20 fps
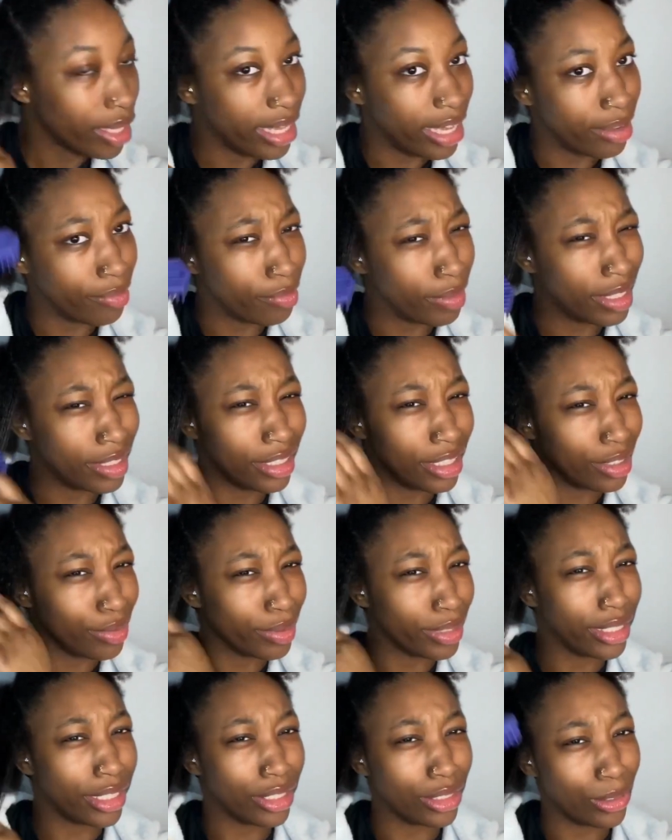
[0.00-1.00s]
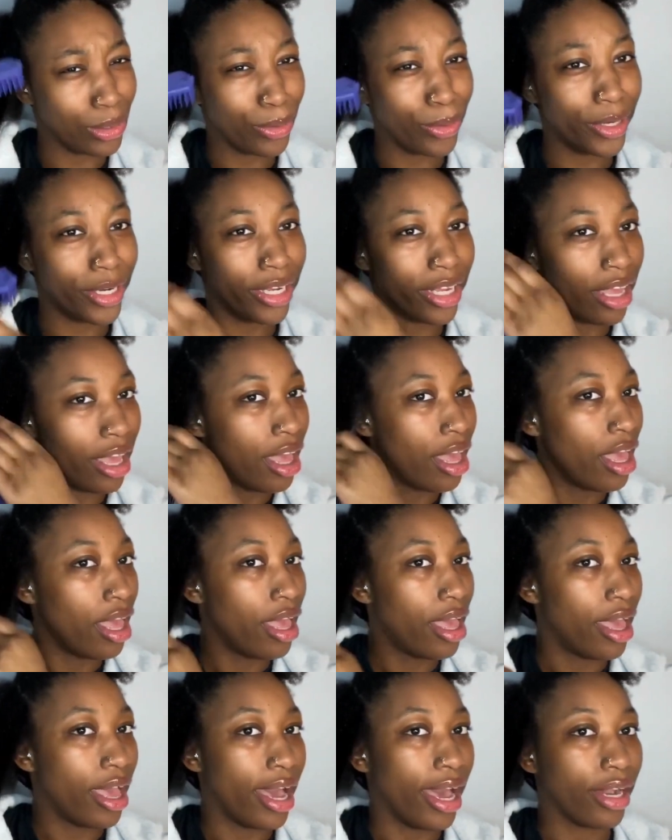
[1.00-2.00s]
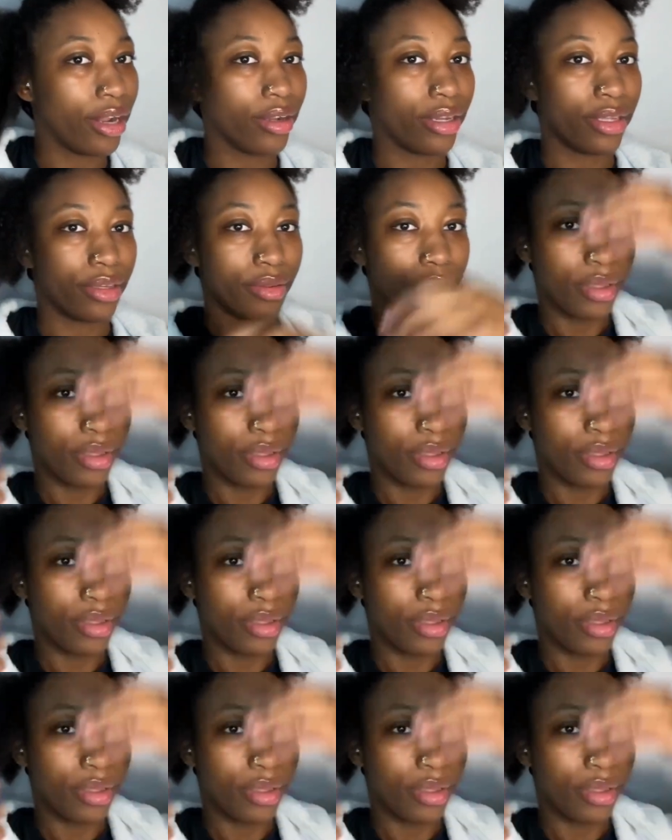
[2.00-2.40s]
Is this really a story? I don't know.